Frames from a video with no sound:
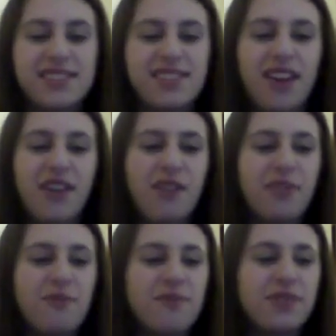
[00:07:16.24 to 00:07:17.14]

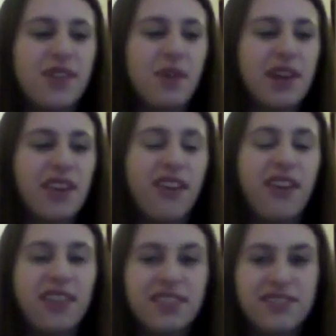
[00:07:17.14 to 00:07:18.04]
So knowing
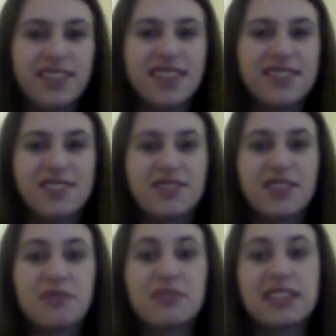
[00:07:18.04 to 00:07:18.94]
all of these, you
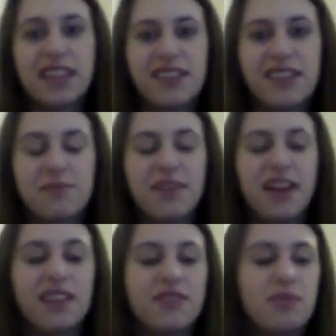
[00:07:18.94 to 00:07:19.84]
can really have some
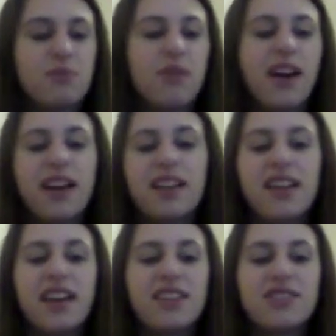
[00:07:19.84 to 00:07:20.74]
fun. If you want
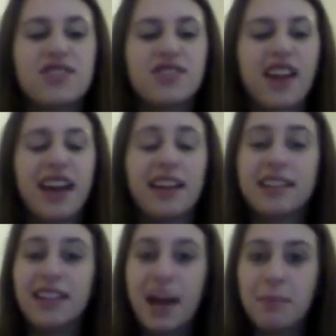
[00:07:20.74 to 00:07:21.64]
to try
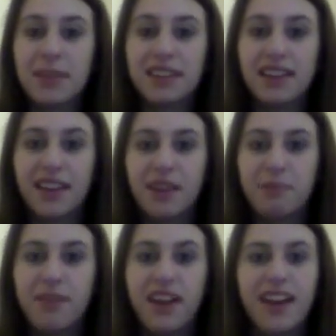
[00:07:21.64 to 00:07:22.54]
clapping
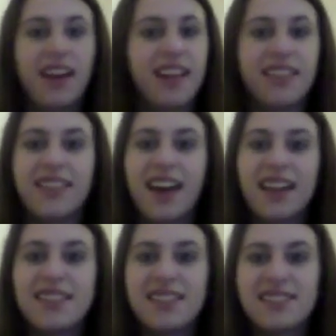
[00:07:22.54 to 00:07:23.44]
them,
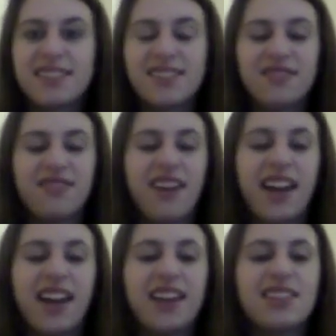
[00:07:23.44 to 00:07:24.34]
that is
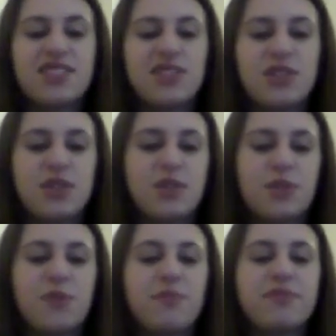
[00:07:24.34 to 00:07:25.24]
fine
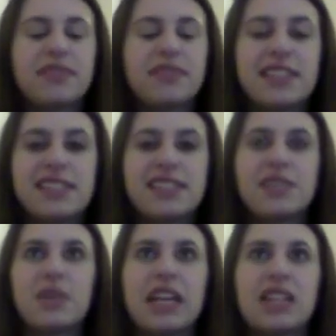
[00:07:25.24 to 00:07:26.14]
too. Let's
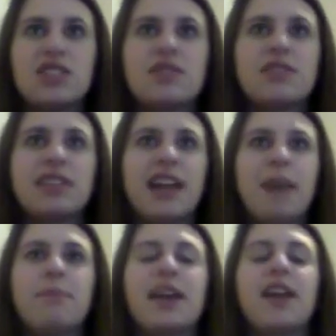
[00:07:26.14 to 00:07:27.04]
see what I can do
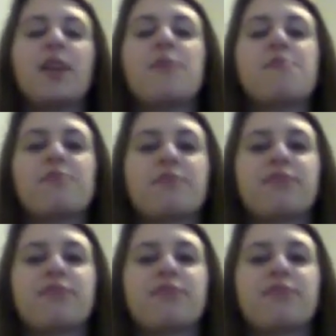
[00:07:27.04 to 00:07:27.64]
clapping.